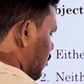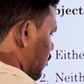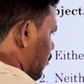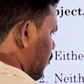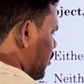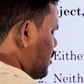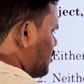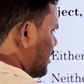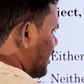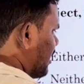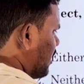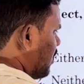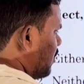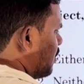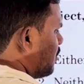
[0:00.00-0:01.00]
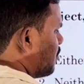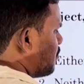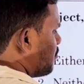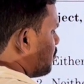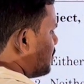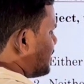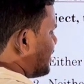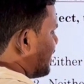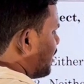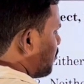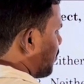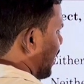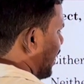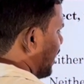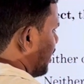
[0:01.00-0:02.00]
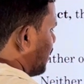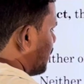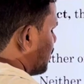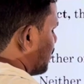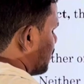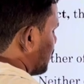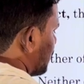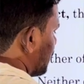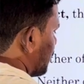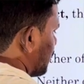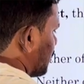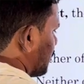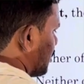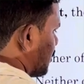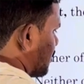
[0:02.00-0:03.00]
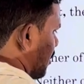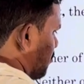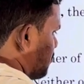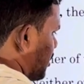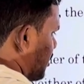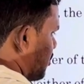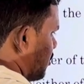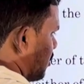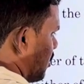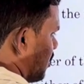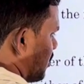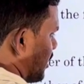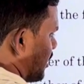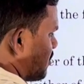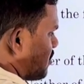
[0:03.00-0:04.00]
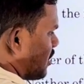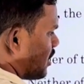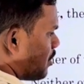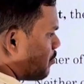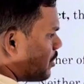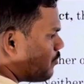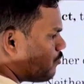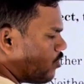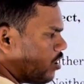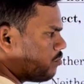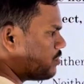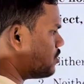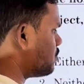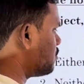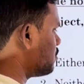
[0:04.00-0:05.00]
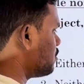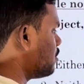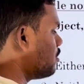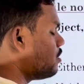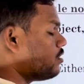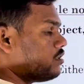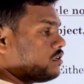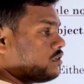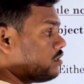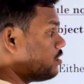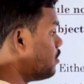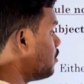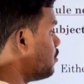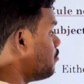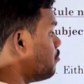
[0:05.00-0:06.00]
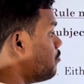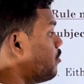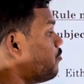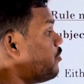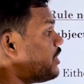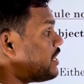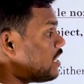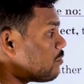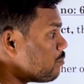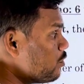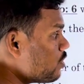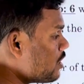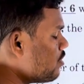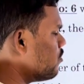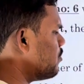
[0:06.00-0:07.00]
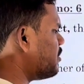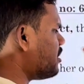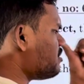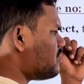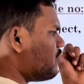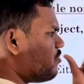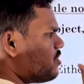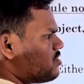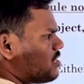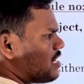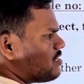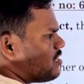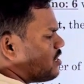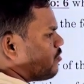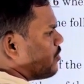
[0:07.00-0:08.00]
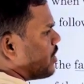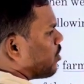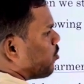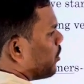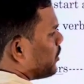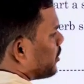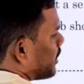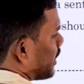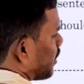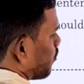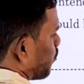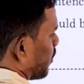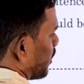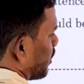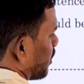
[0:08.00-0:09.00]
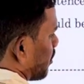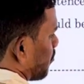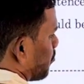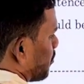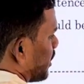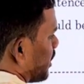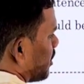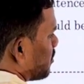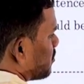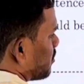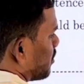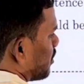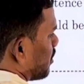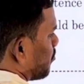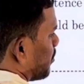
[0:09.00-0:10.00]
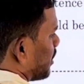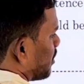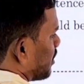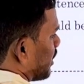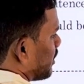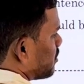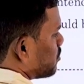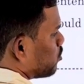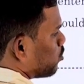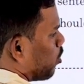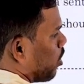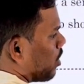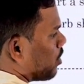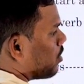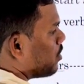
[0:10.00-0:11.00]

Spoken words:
We generally misled by the subject here, that is nothing but formers. We take plural verb. There is every chance that we are going to take were here, but that is wrong,